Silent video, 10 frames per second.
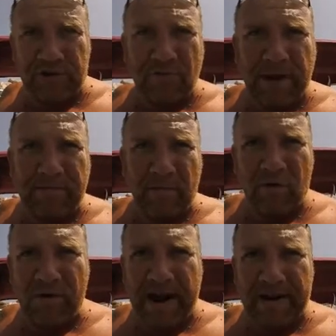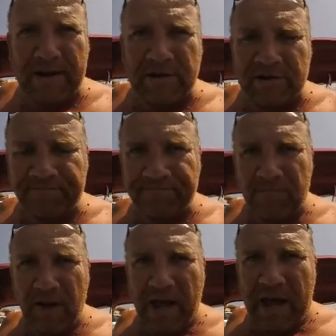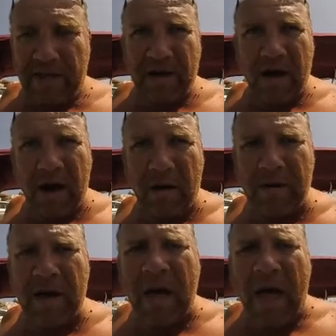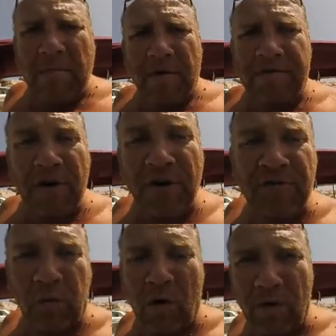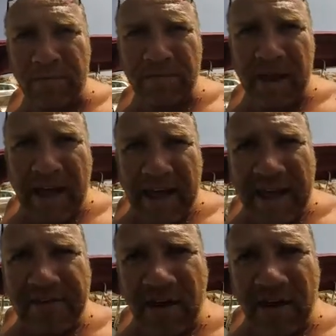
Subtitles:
main mooring anchors in the harbour. My first one is